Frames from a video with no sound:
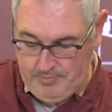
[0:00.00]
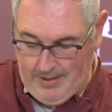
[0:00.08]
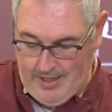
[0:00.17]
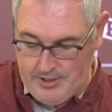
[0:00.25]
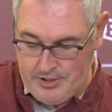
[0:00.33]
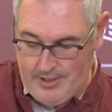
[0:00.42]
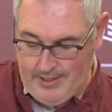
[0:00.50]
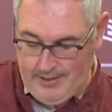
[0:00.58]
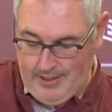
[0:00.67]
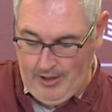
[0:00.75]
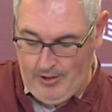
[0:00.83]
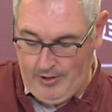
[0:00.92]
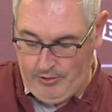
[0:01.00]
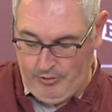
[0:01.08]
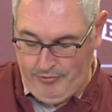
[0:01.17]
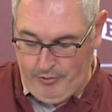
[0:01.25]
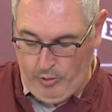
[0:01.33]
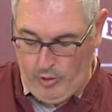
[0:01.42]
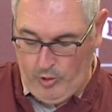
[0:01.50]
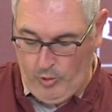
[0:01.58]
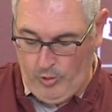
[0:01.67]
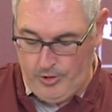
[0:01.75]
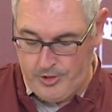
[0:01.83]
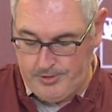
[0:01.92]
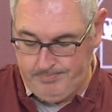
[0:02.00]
mindset and carried it through four quarters